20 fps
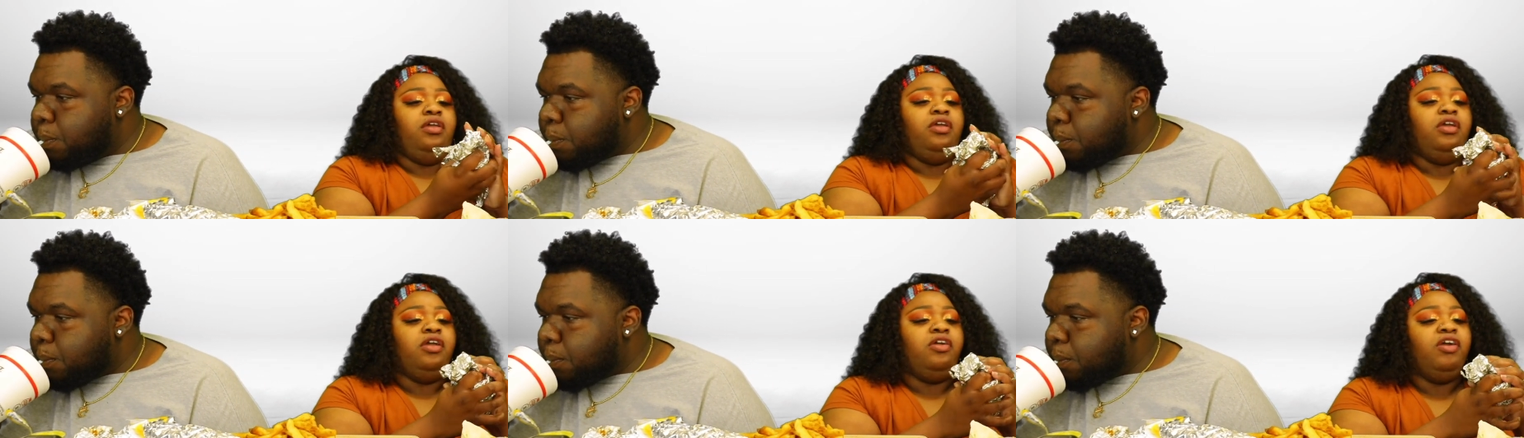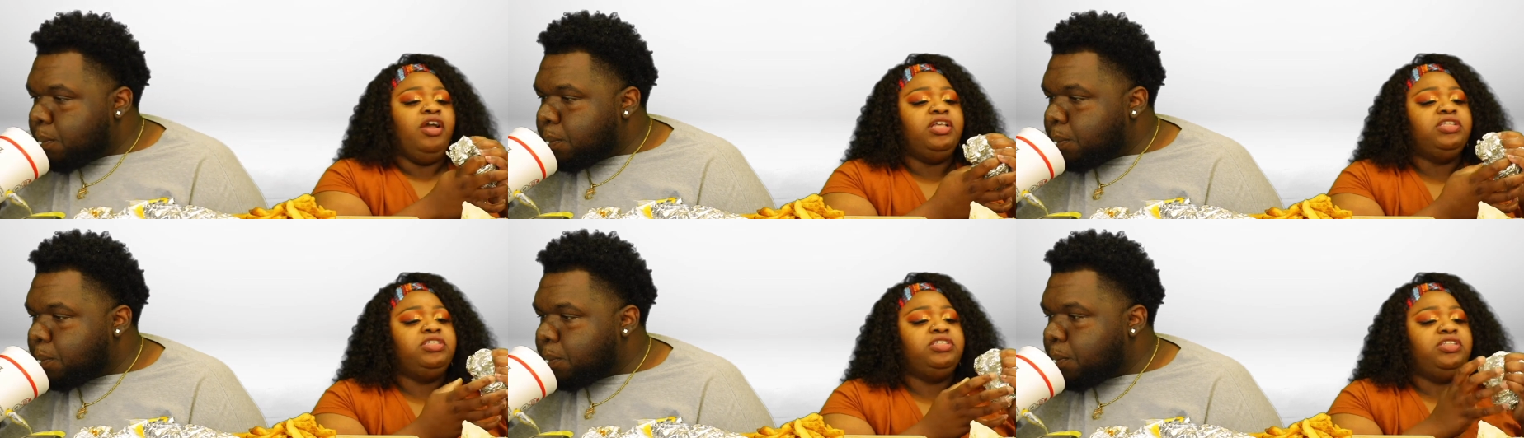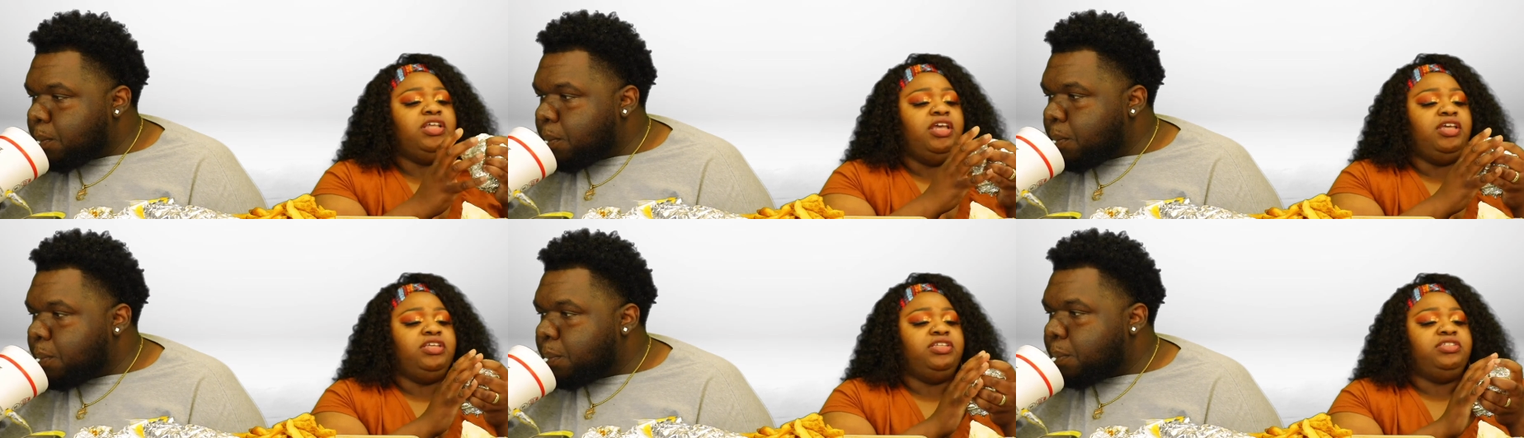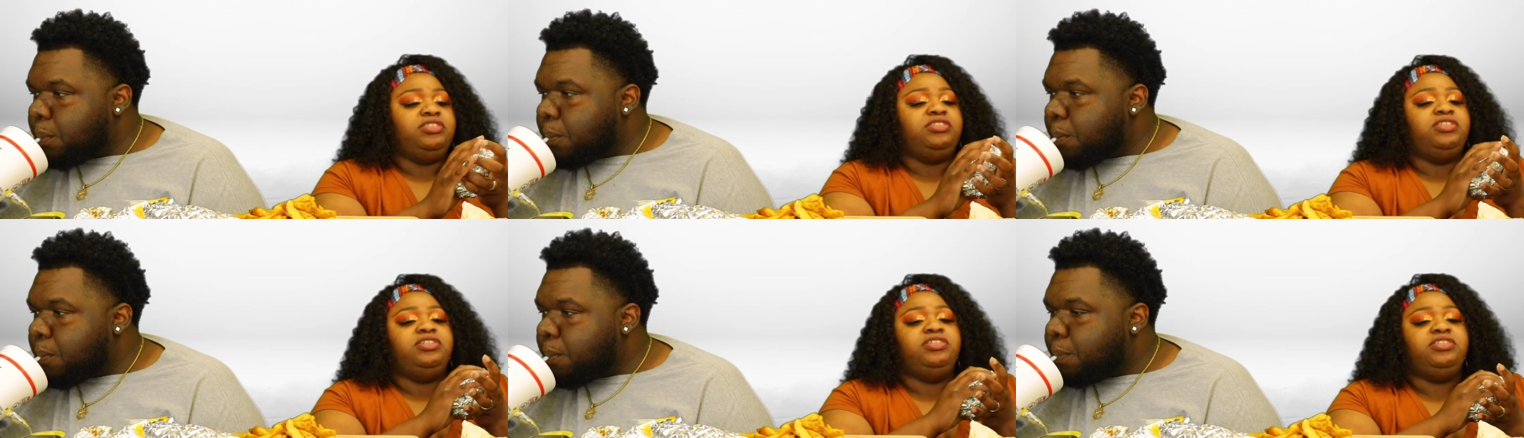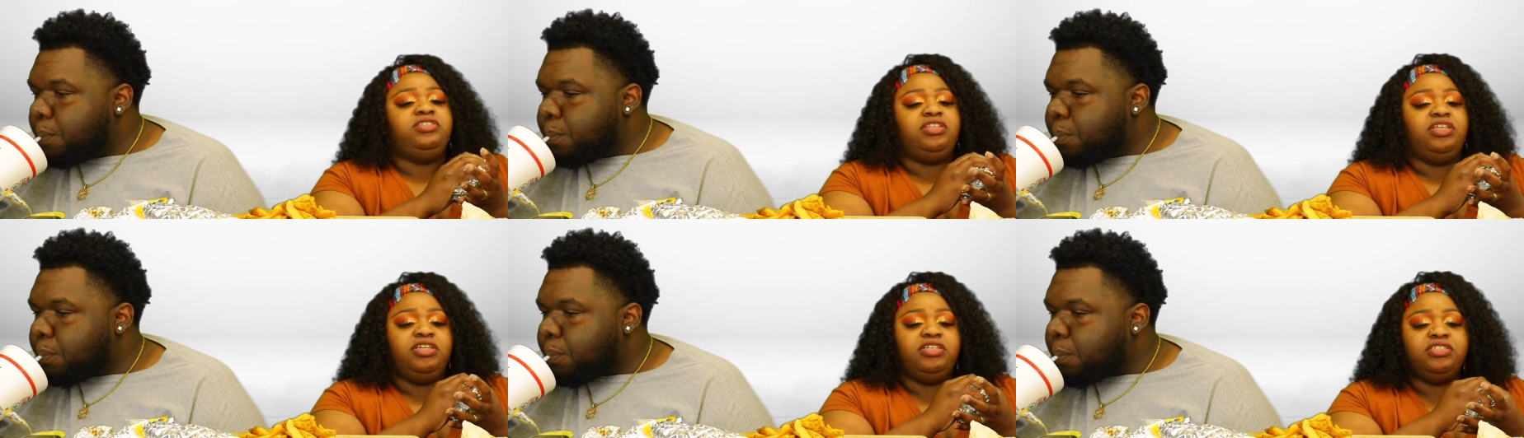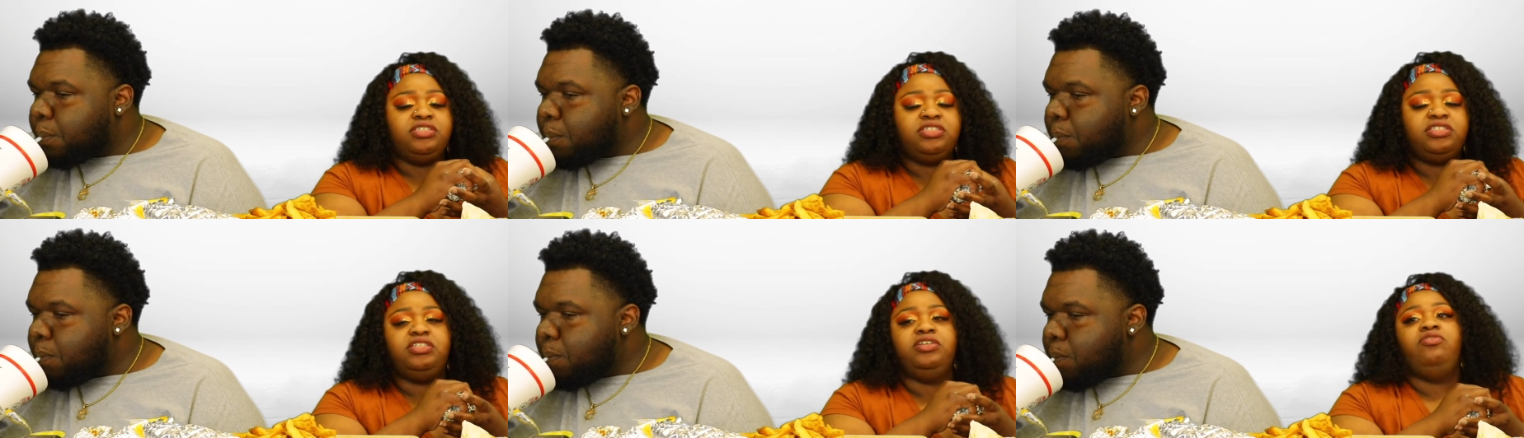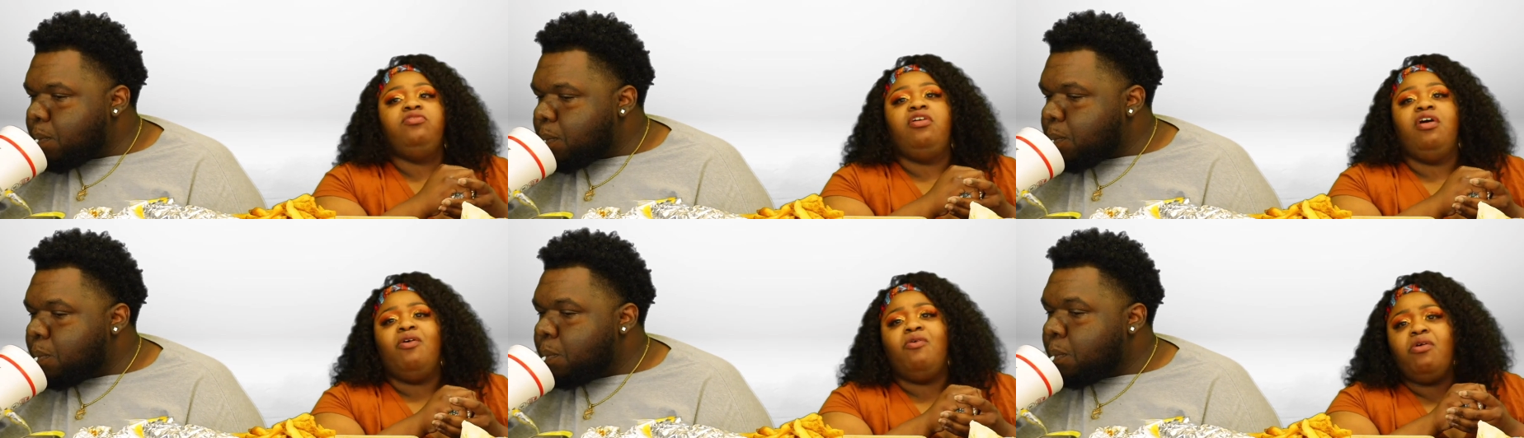Speaker 1: And the crazy thing is, these things
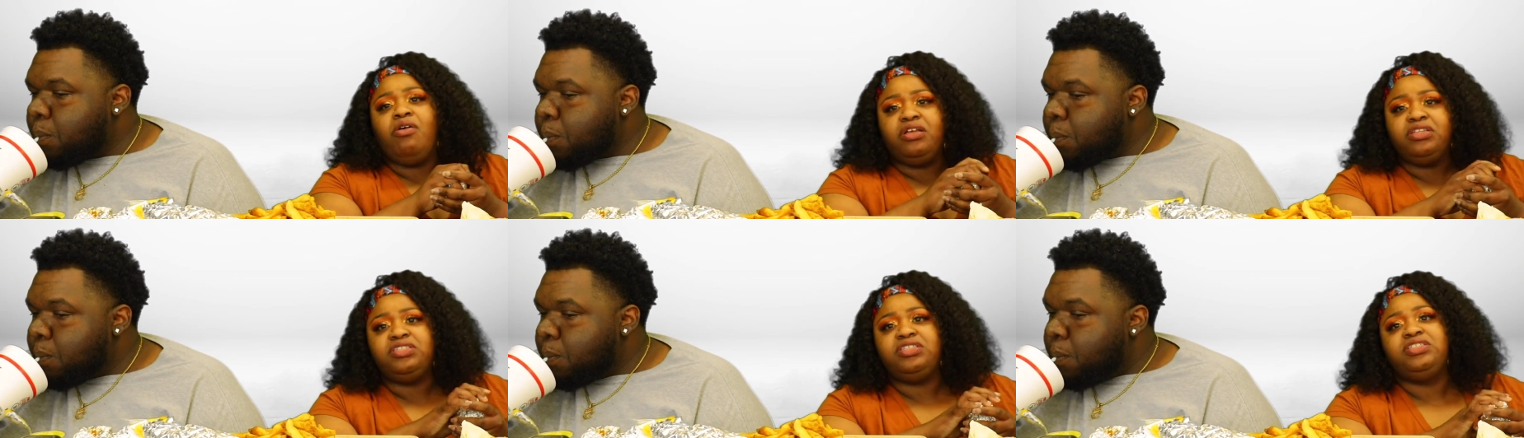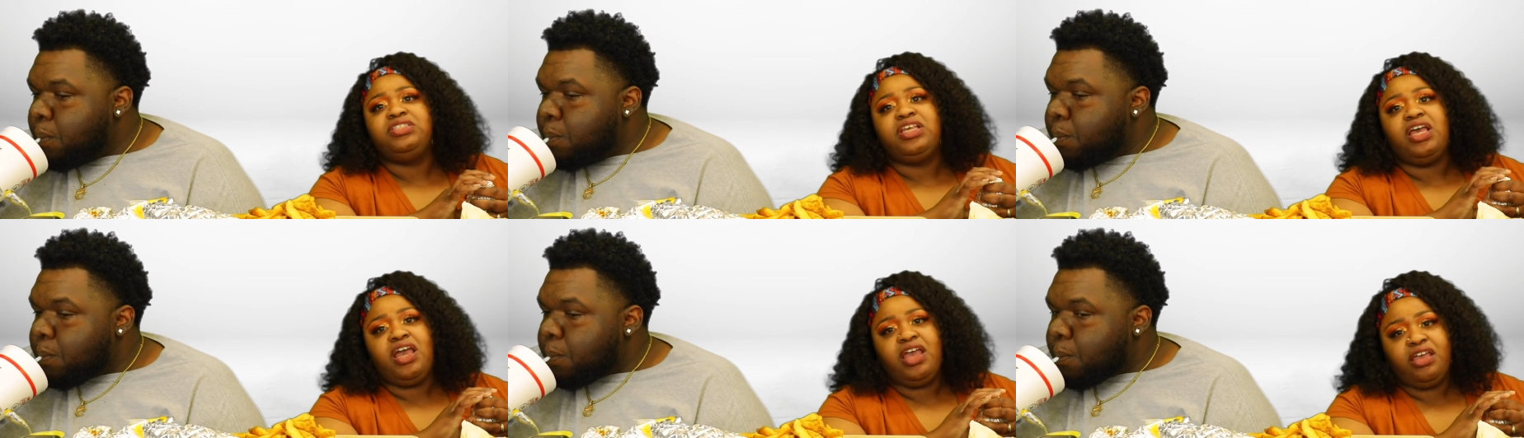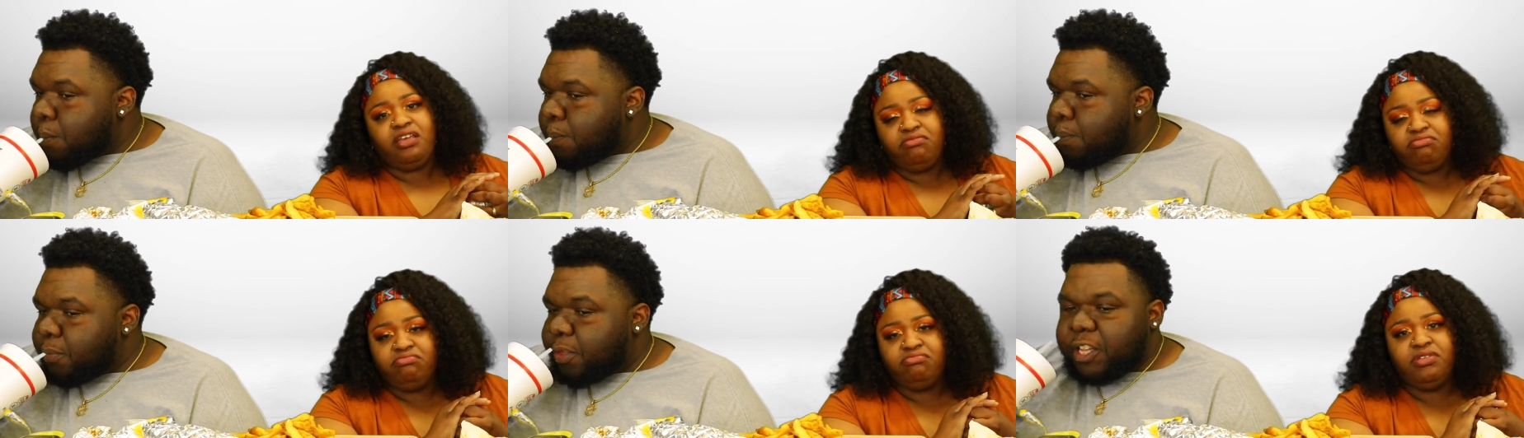still go on today.